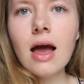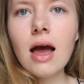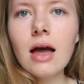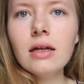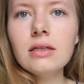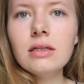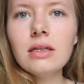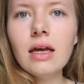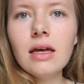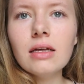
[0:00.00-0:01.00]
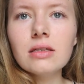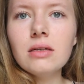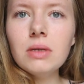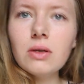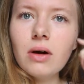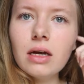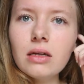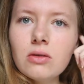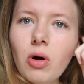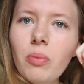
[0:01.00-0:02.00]
And yeah, it's gonna be
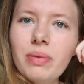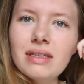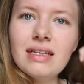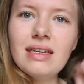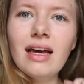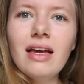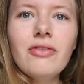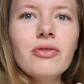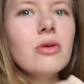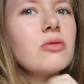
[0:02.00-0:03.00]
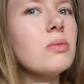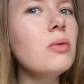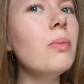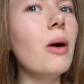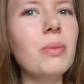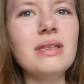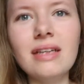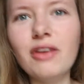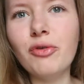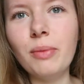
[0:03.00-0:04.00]
quite not a busy day for most people, but a busy
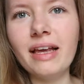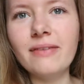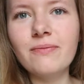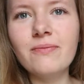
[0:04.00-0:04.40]
day for me.